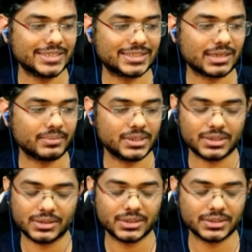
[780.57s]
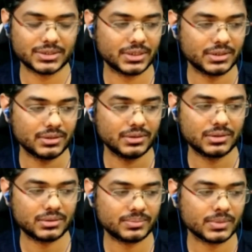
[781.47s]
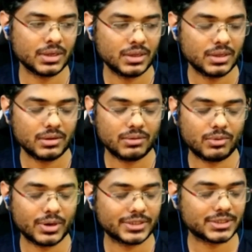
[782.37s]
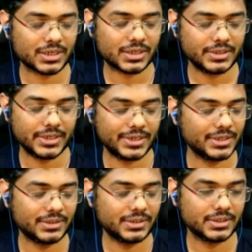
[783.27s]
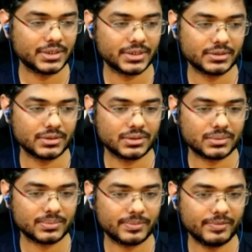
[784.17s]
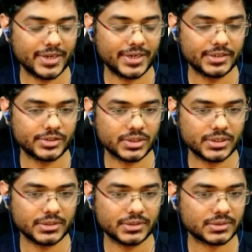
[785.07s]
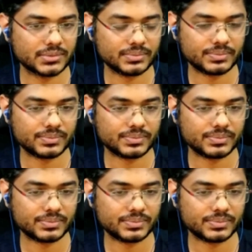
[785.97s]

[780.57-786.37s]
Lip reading: examine and understand what exactly they did in their very initial years.